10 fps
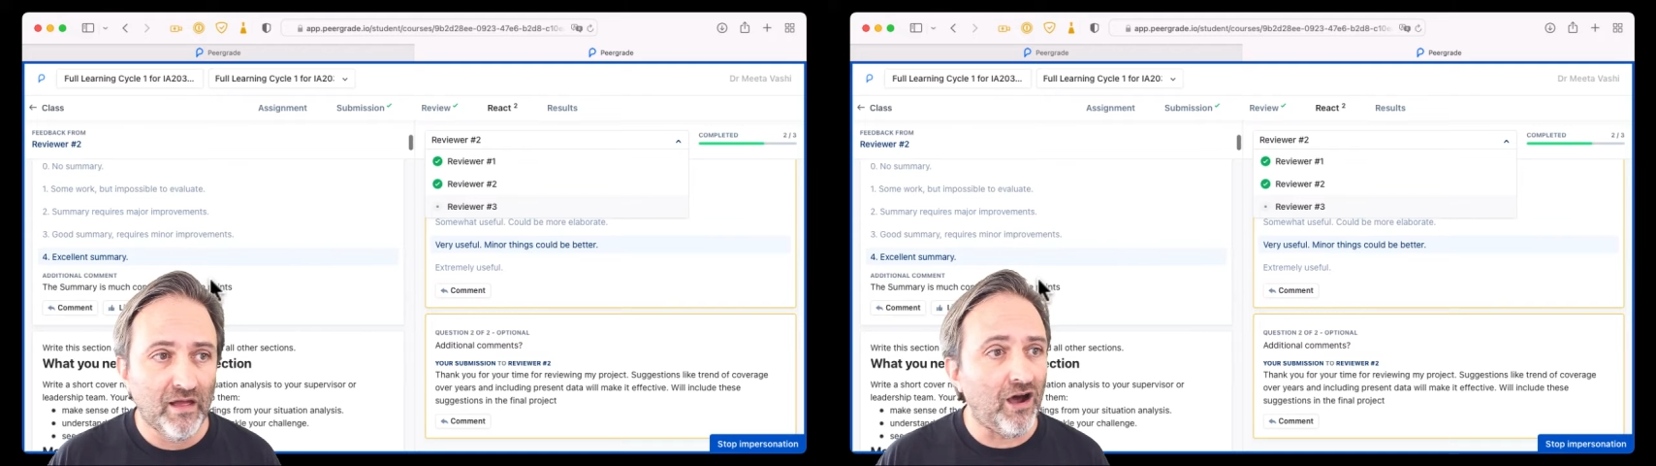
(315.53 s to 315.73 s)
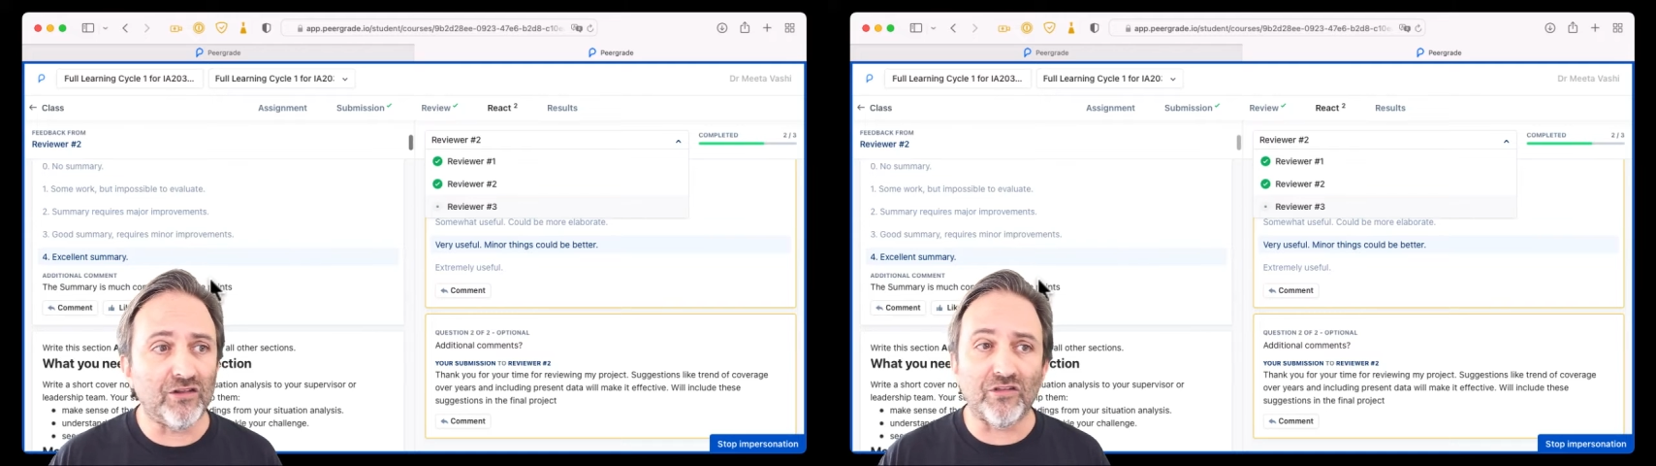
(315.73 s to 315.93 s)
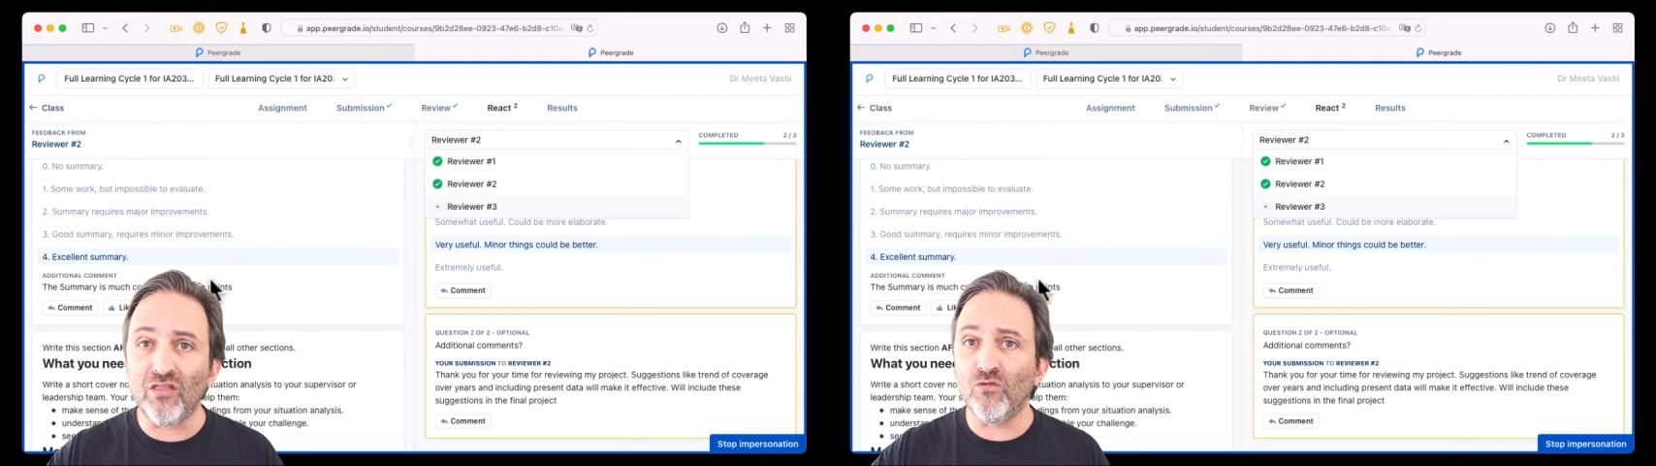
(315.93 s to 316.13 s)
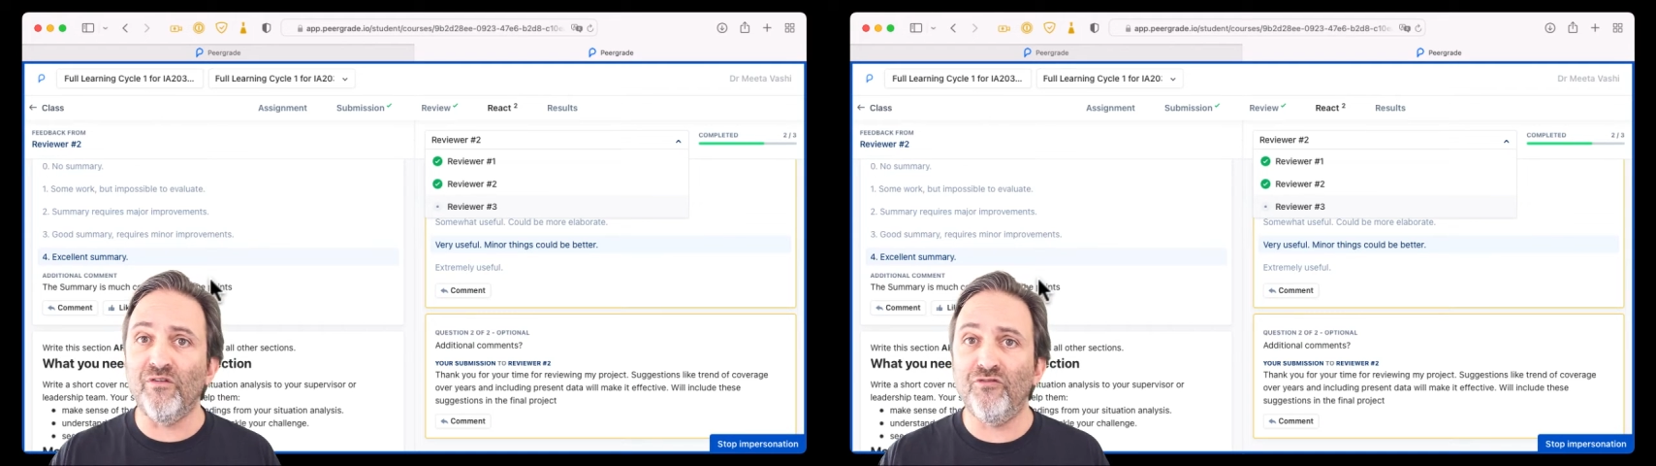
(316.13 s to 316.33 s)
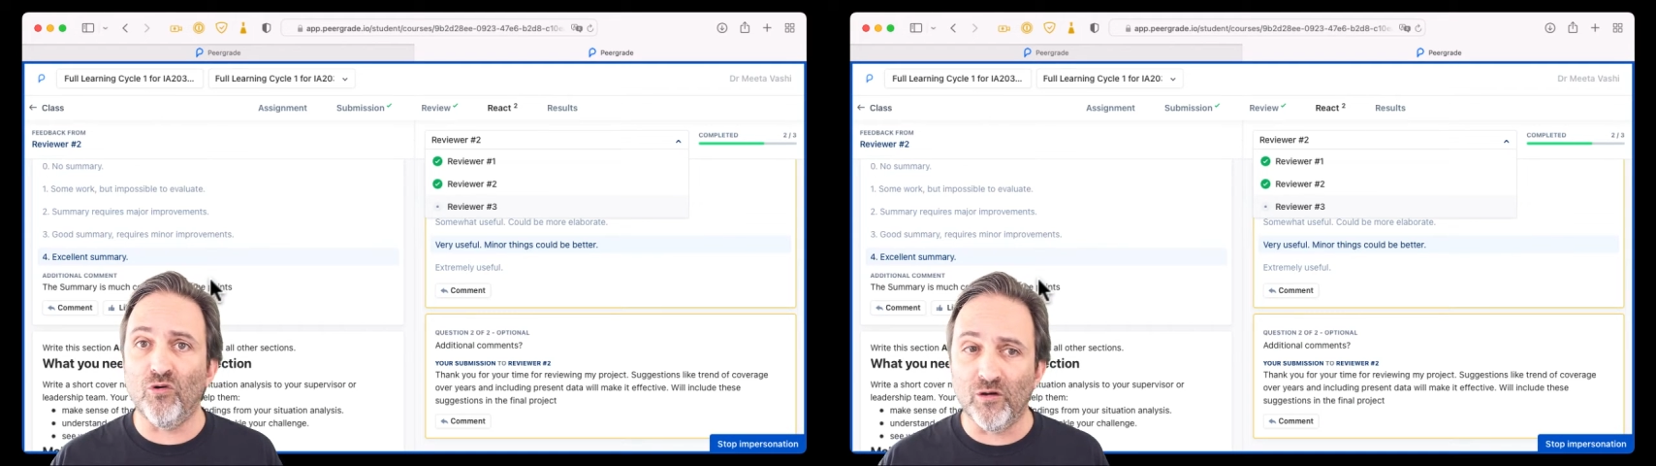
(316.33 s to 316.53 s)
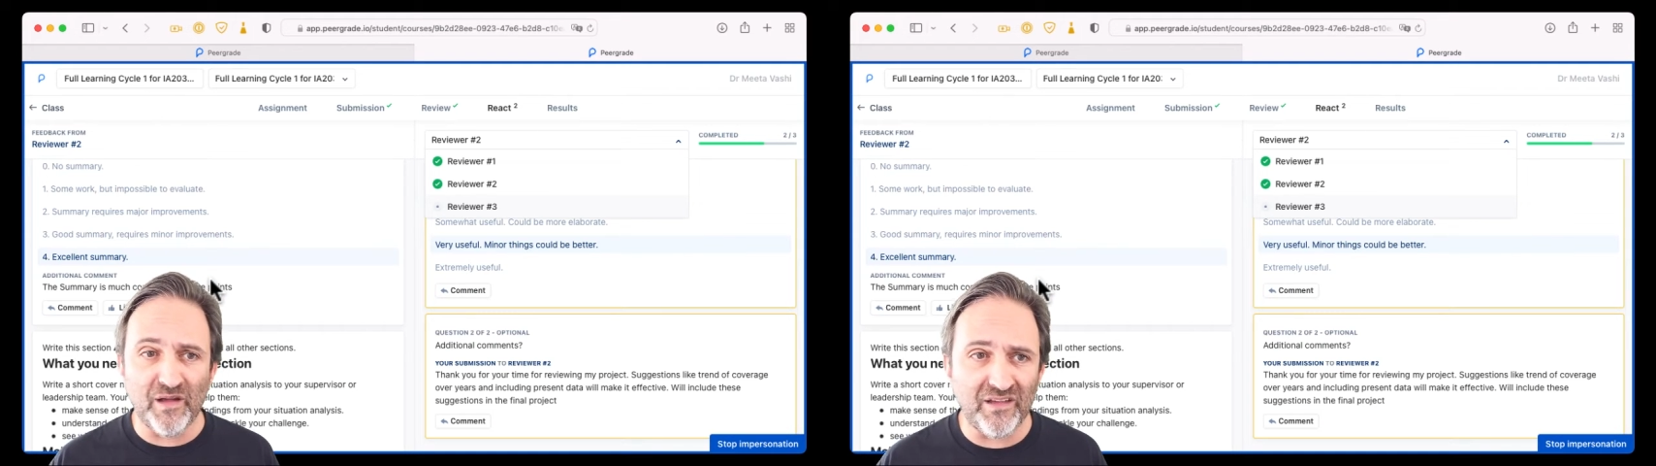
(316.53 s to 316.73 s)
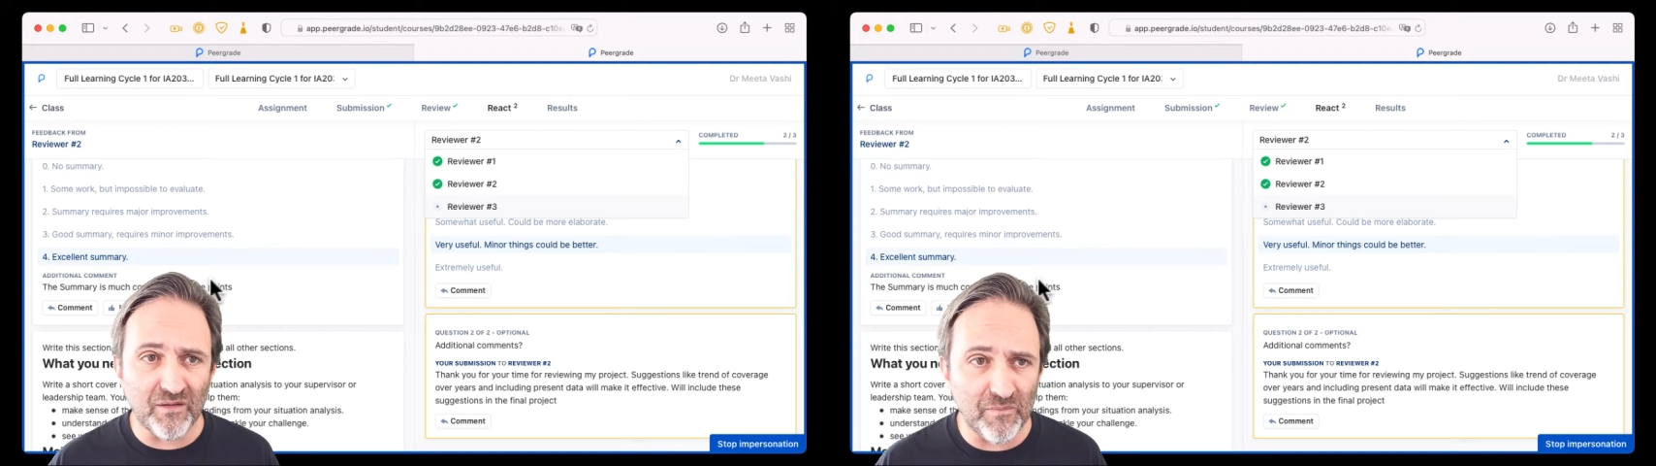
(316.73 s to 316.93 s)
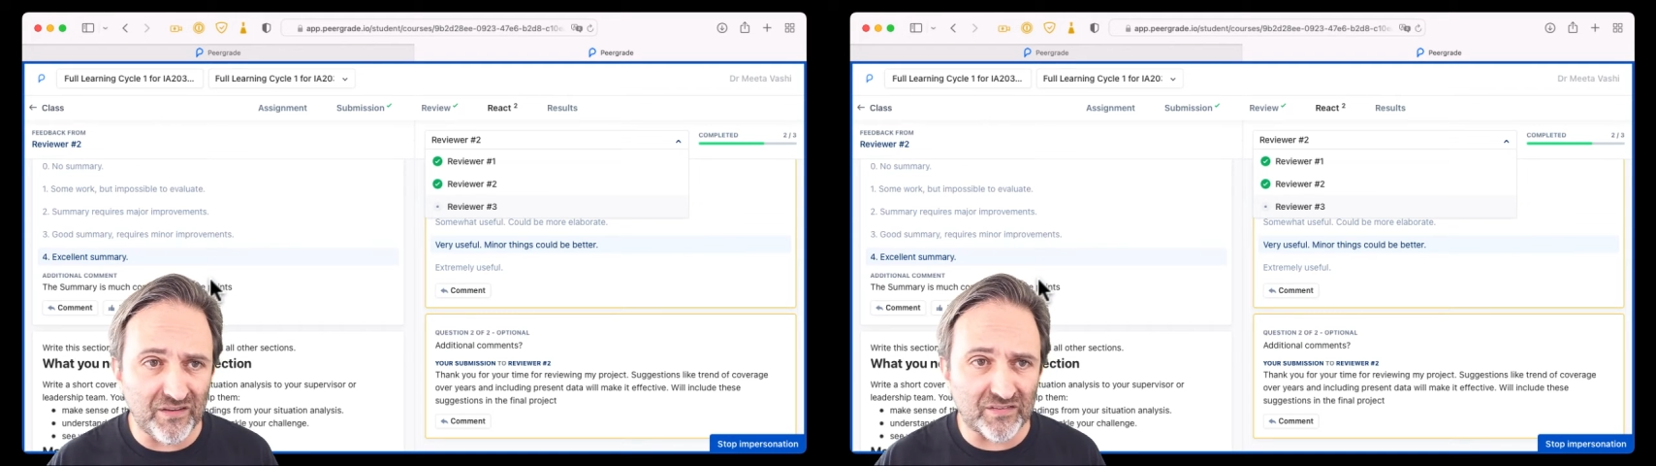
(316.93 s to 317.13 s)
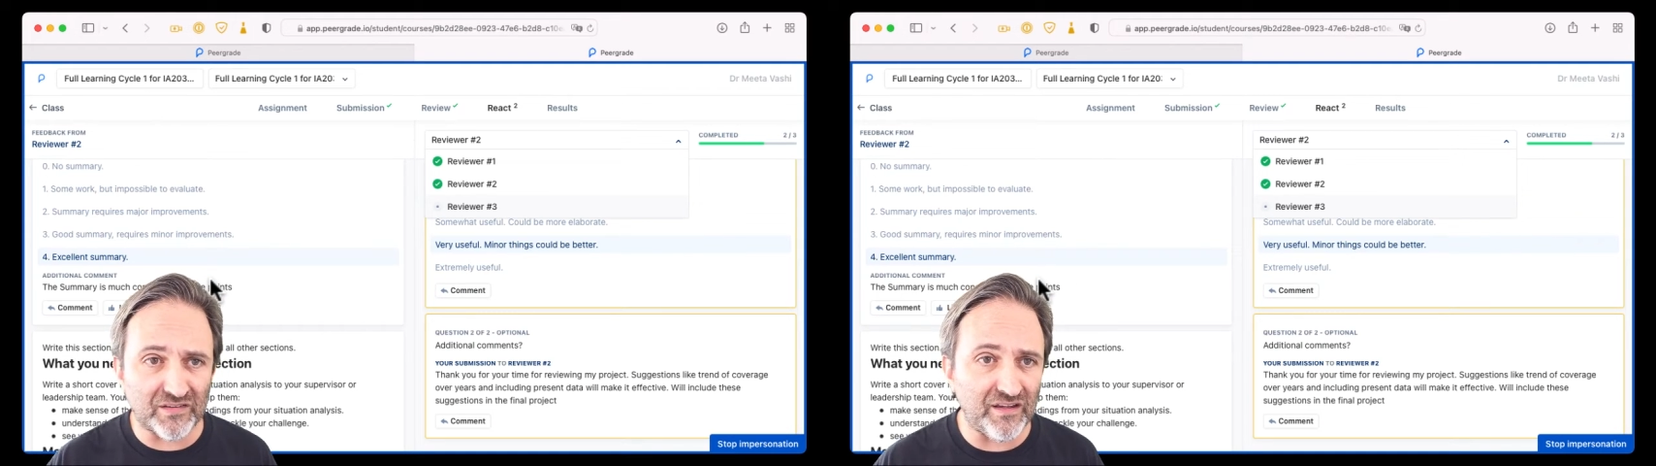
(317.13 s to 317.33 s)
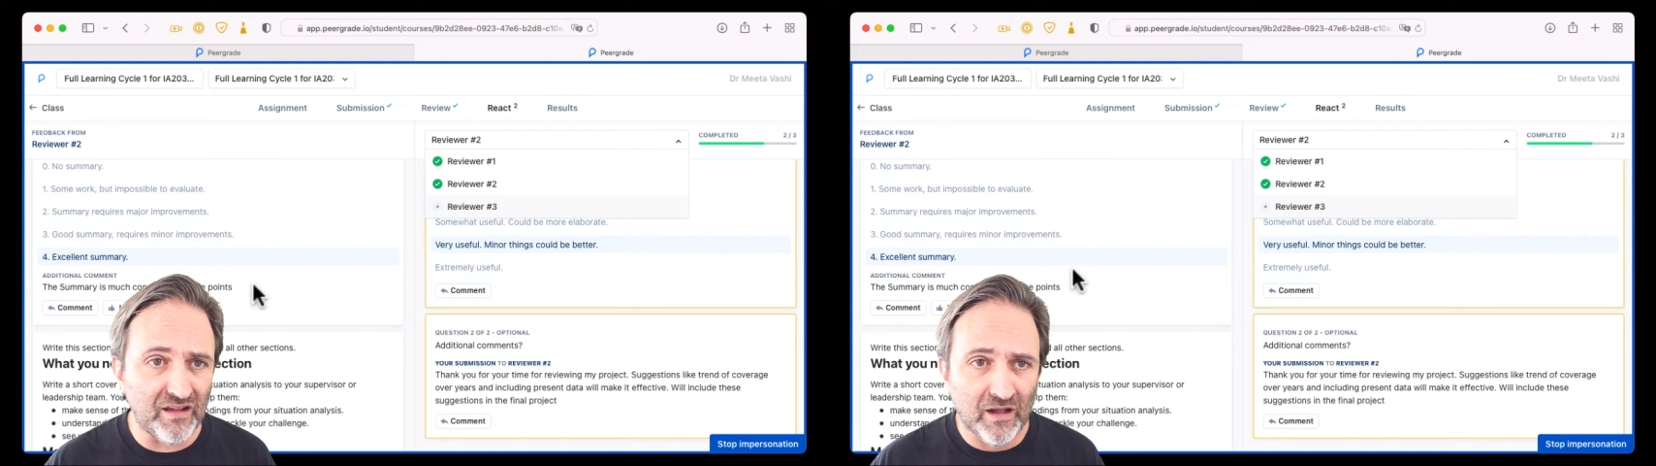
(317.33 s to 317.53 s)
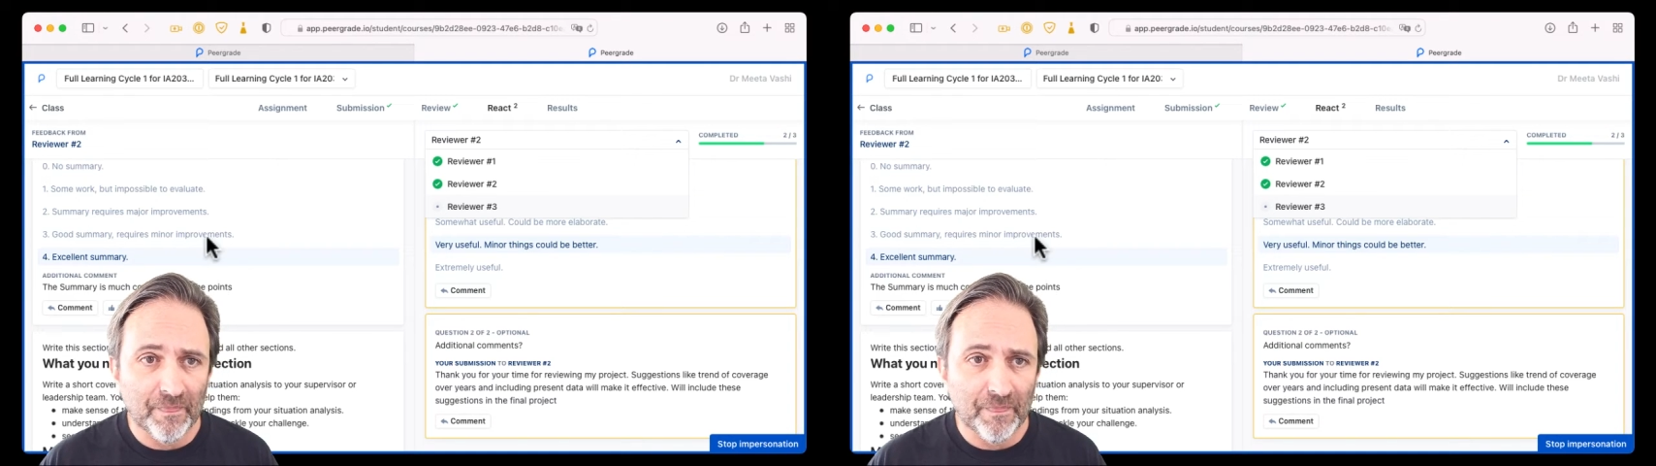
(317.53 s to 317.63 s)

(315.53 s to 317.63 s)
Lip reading: Another reviewer may say,